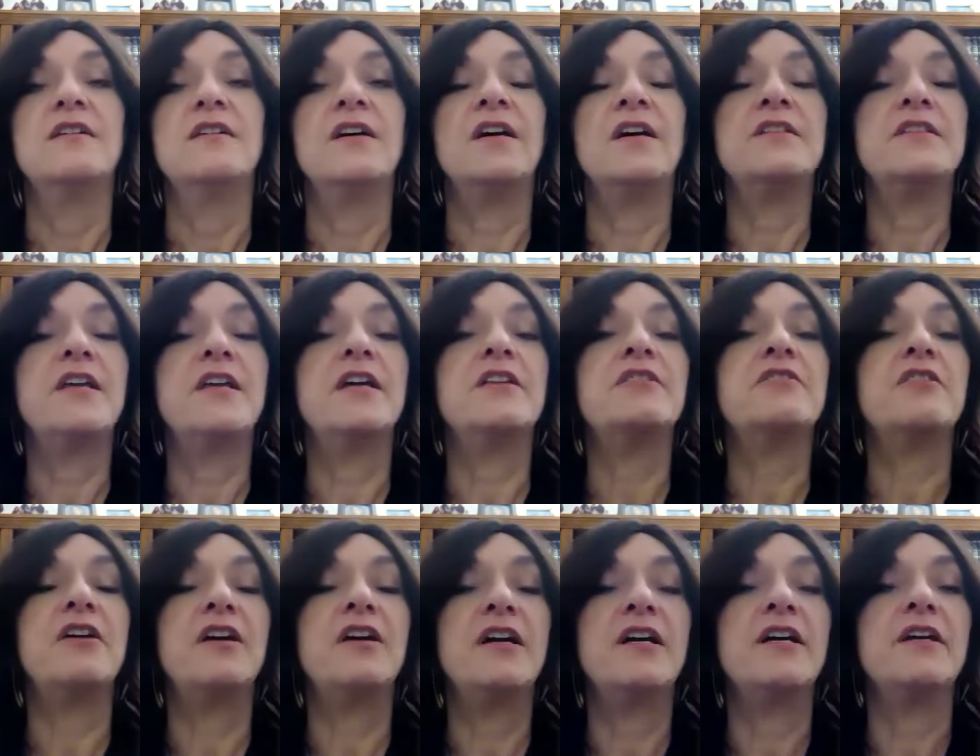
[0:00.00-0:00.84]
at that
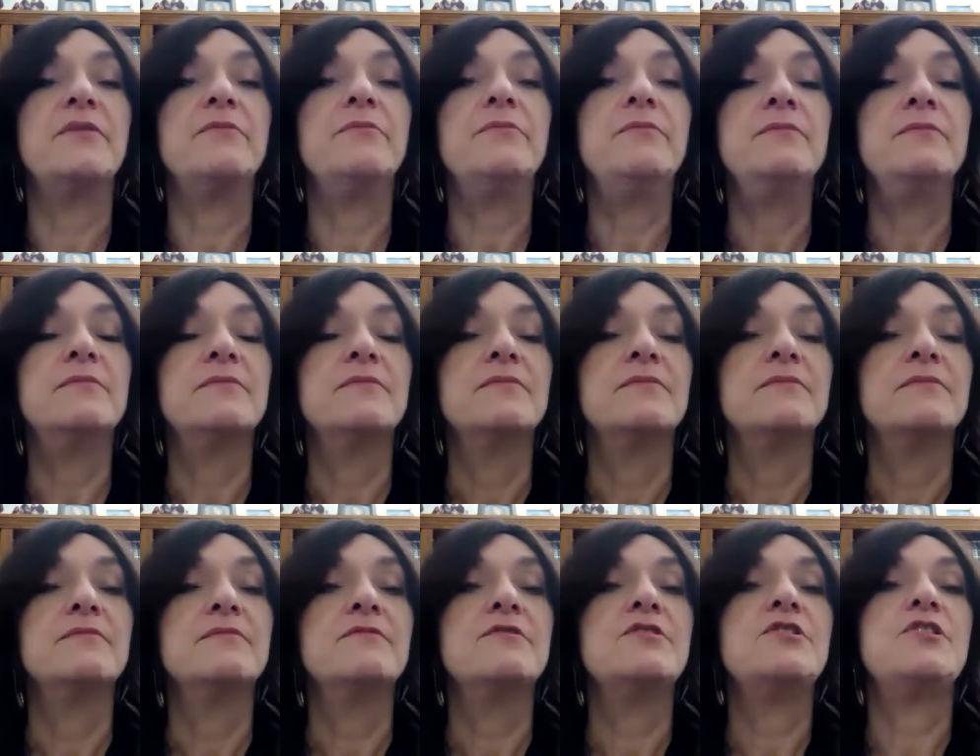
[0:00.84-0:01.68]
time,
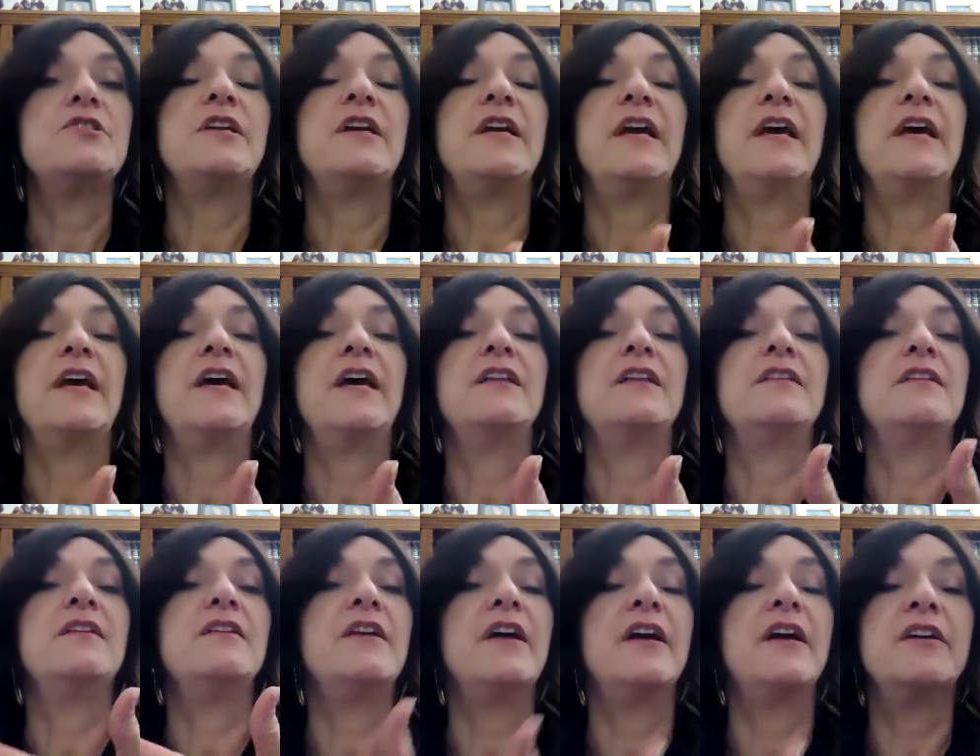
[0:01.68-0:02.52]
she had
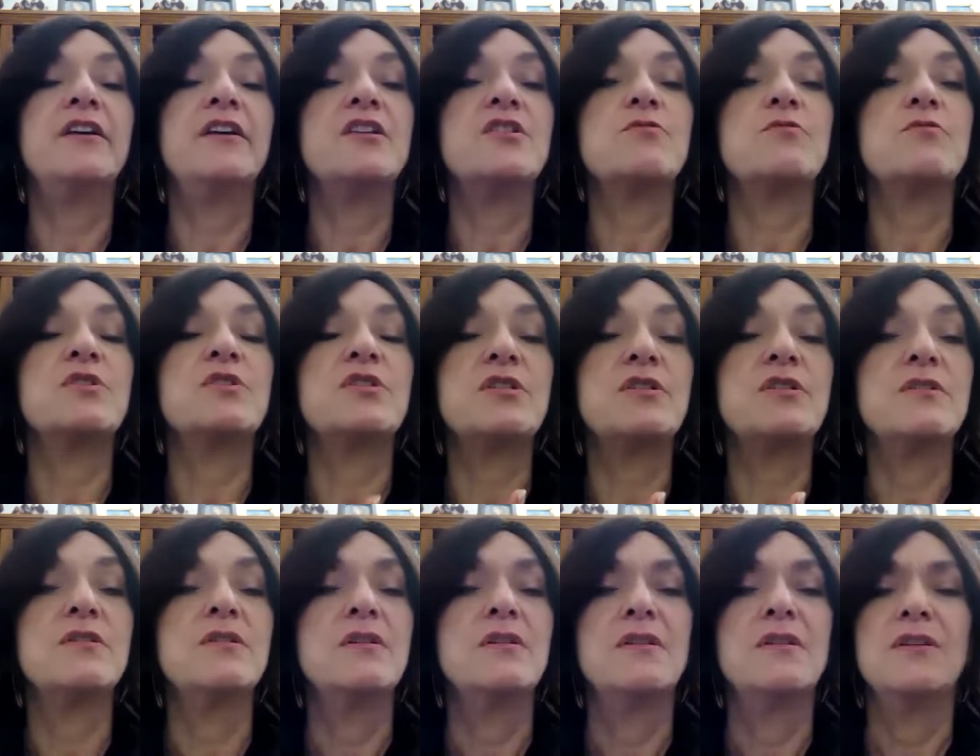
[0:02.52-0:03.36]
the youngest
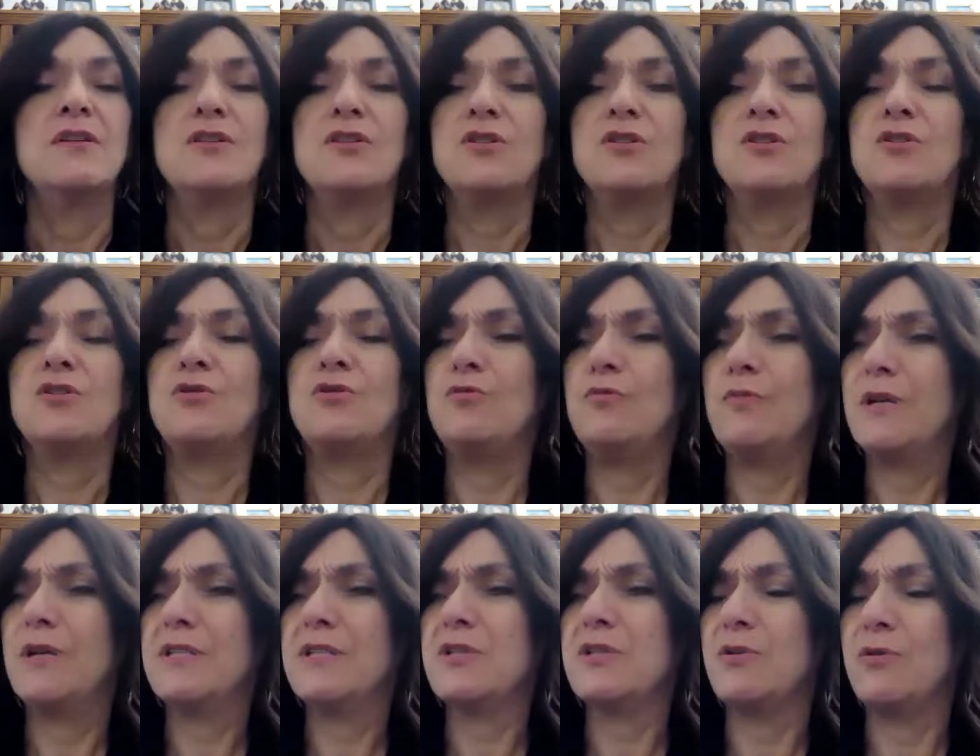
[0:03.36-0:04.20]
was two
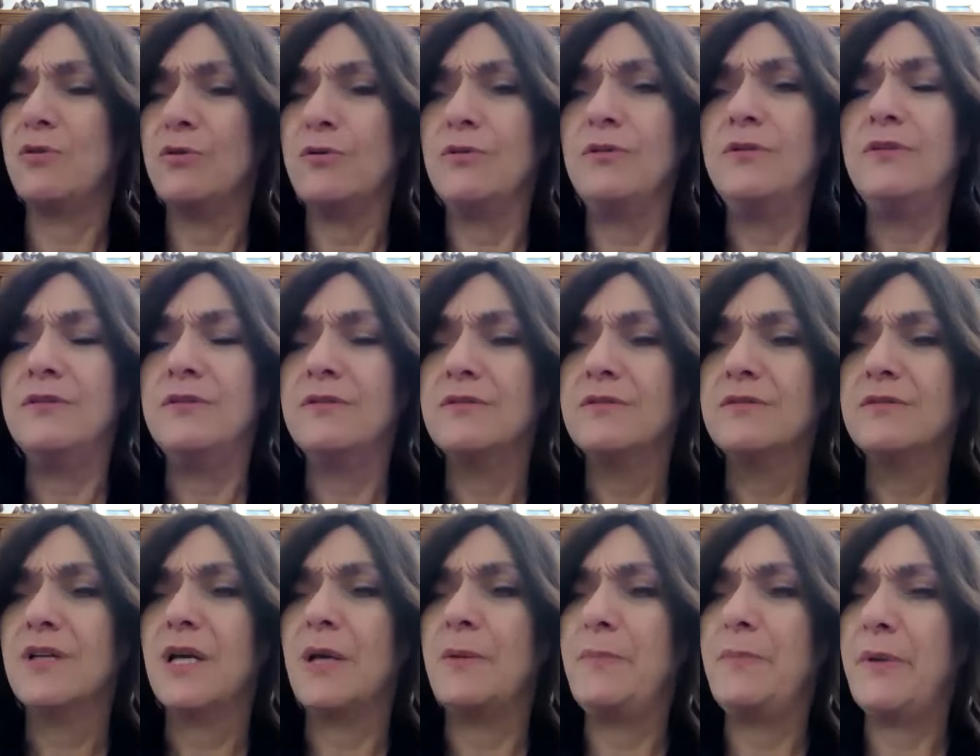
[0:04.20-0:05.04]
months old,
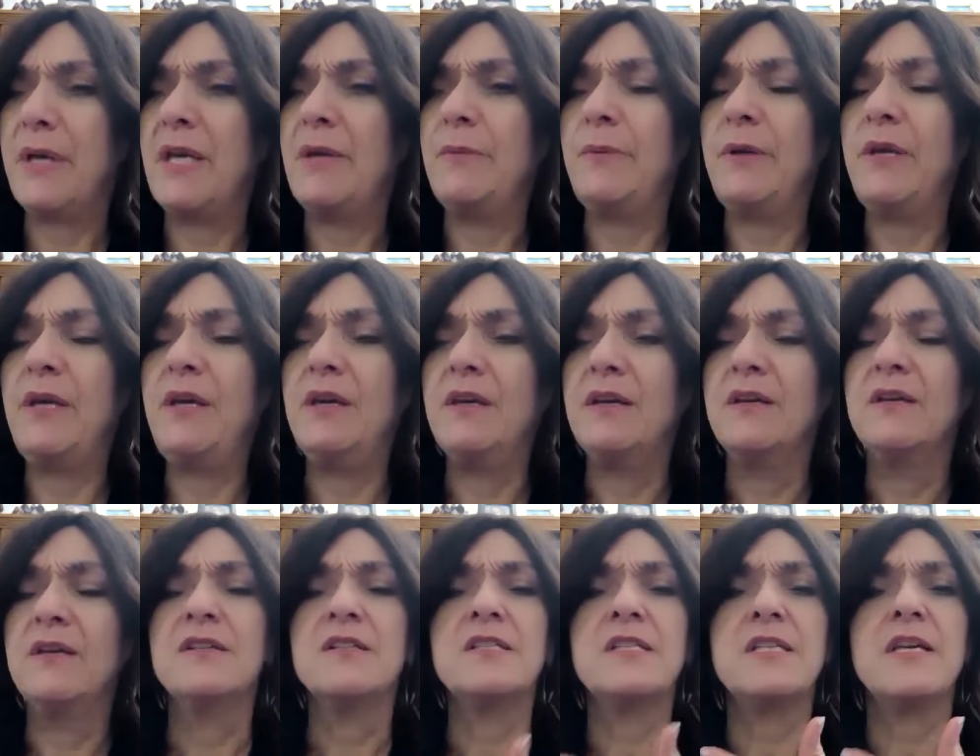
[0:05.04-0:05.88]
a baby,
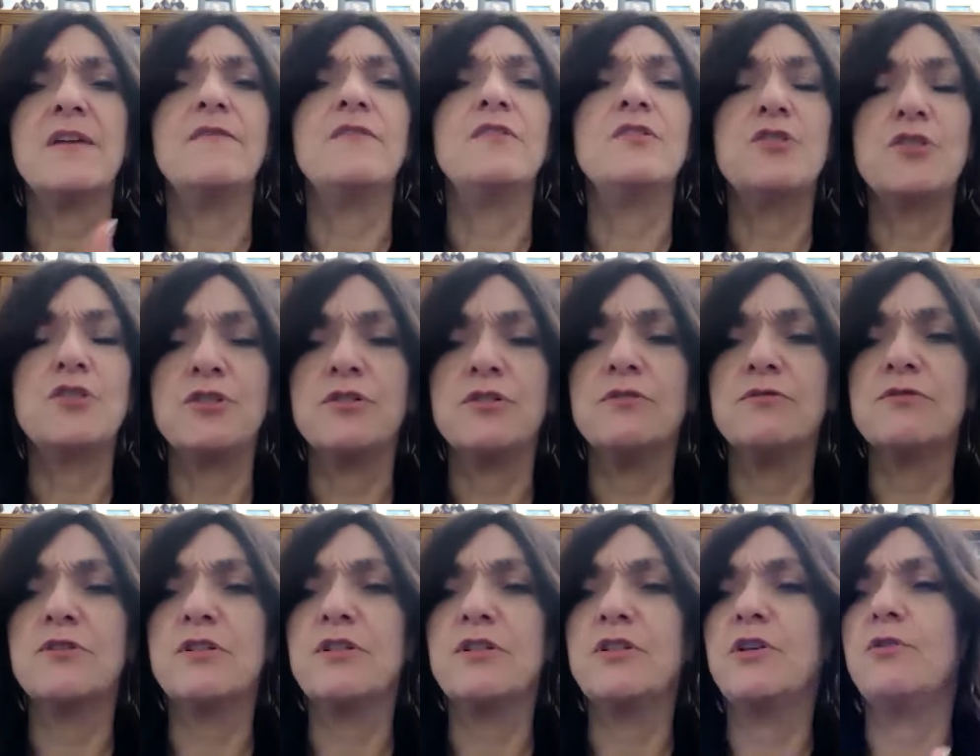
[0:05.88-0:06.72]
seven
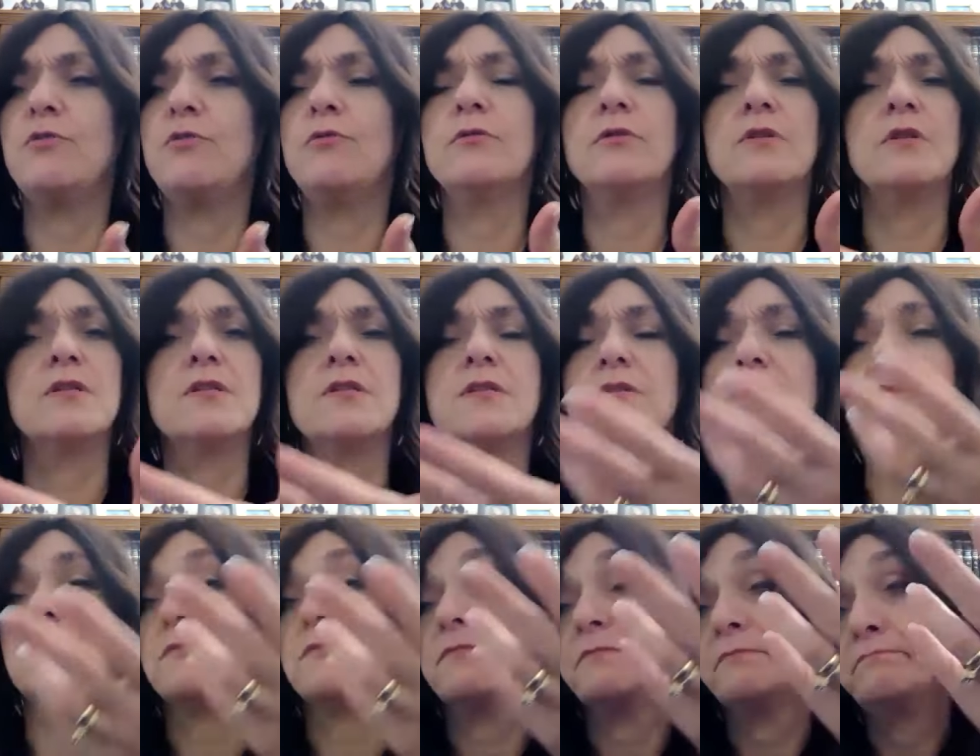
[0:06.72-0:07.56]
children, the
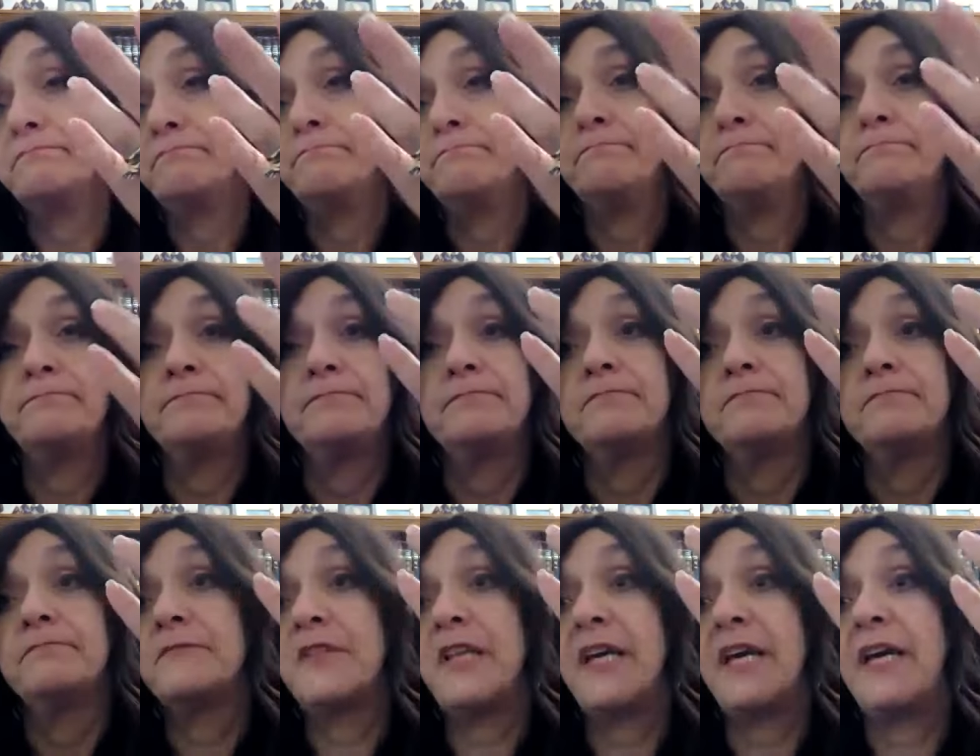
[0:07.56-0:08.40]
oldest
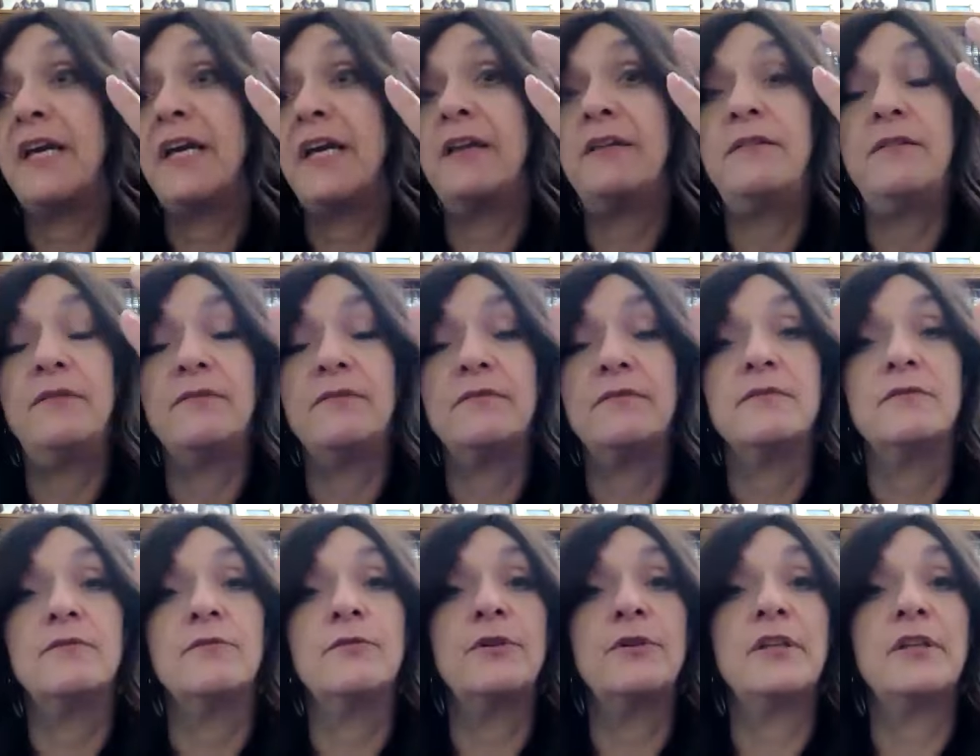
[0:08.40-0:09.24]
10
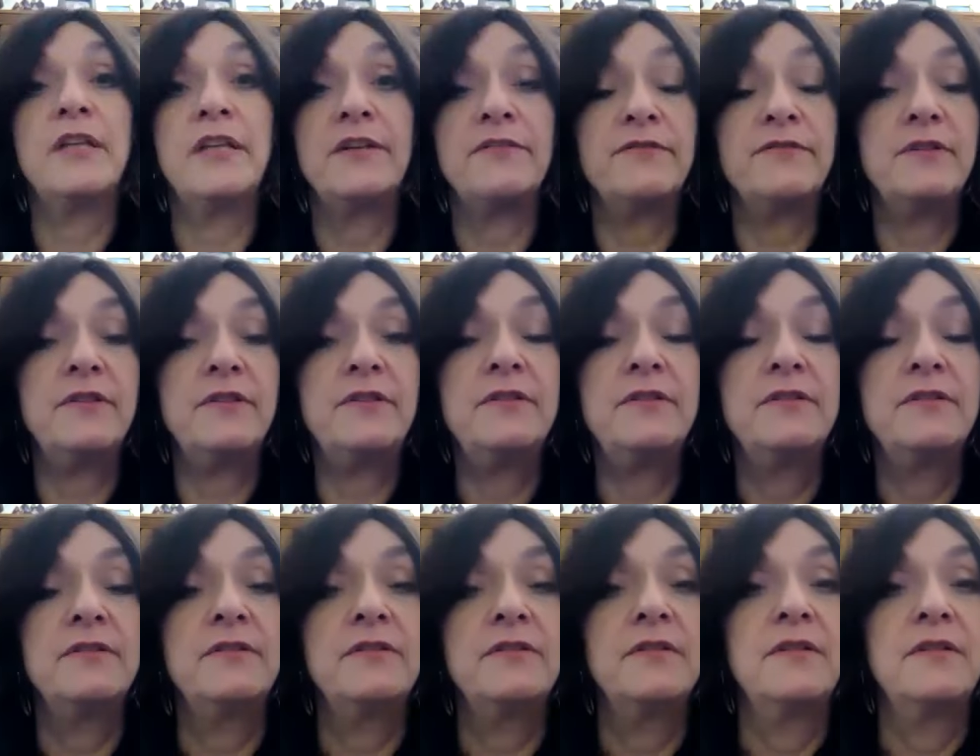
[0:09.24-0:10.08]
or 11,